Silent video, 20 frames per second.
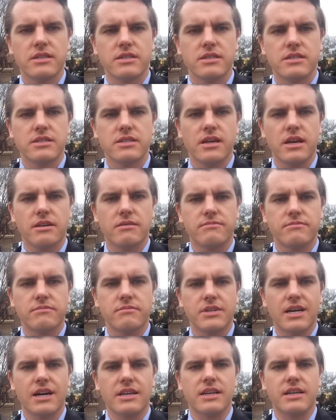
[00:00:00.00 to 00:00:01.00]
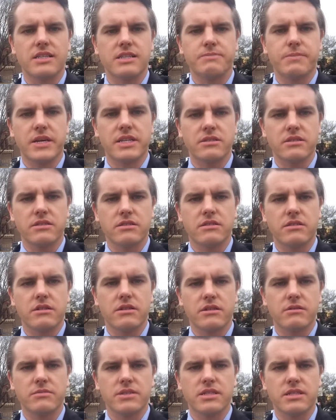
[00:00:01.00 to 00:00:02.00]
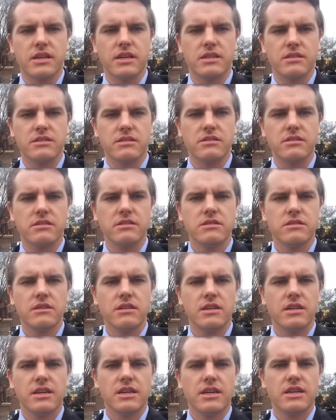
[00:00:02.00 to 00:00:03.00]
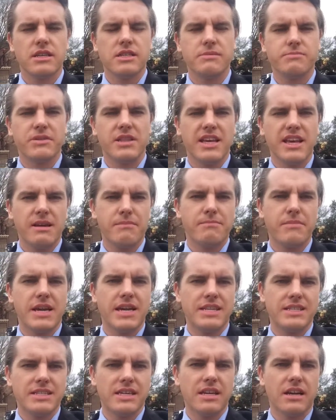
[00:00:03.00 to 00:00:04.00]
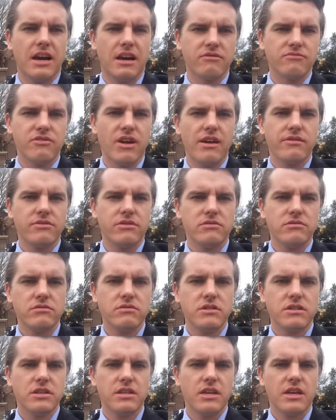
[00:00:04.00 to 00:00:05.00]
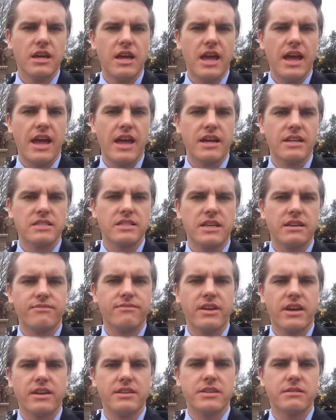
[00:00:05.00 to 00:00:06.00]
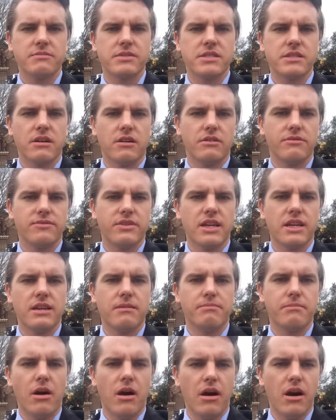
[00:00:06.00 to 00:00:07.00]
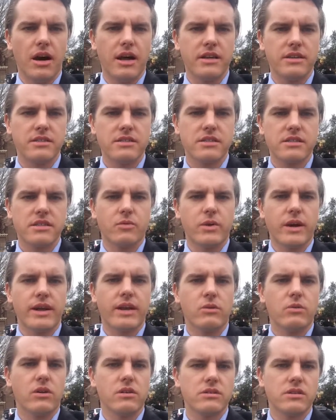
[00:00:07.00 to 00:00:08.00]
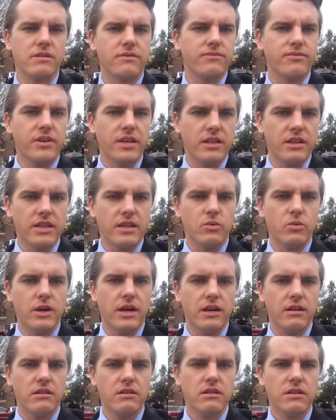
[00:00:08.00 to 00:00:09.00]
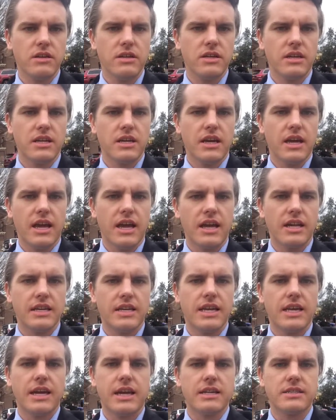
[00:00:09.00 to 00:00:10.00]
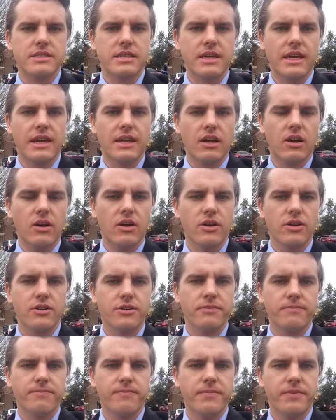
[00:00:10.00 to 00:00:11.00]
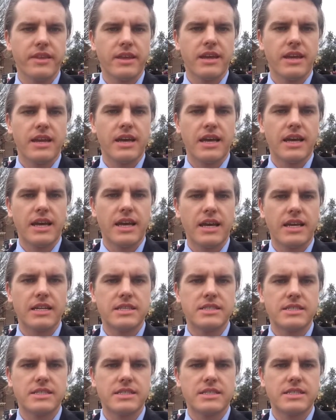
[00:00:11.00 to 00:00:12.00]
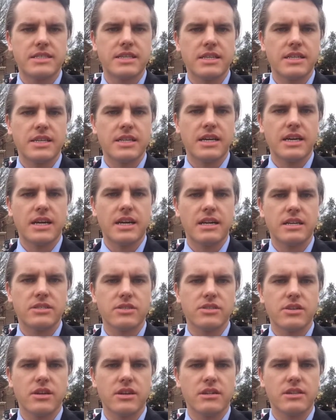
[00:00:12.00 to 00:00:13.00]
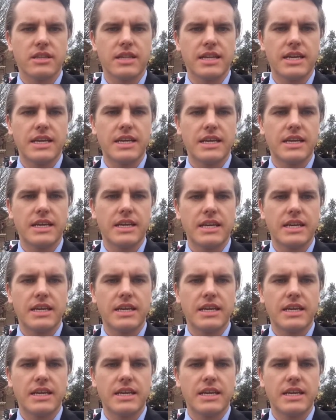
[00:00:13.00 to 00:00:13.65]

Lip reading: some unexpected circumstances, his plan B did unravel, and he found himself in a bind where he wasn't feeling well and he had to get home. And certainly